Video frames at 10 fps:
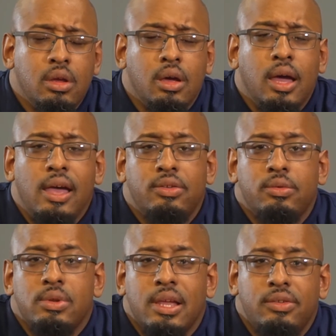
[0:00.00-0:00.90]
as it
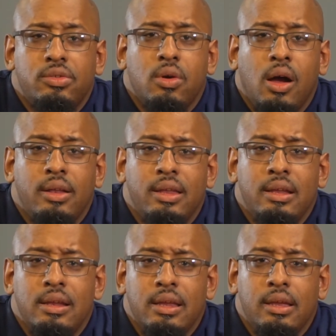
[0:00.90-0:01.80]
relates to our
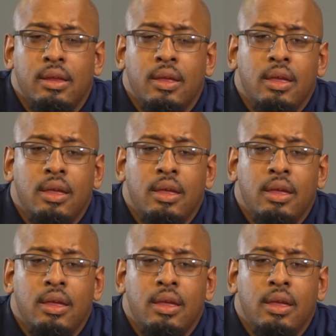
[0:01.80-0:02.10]
identity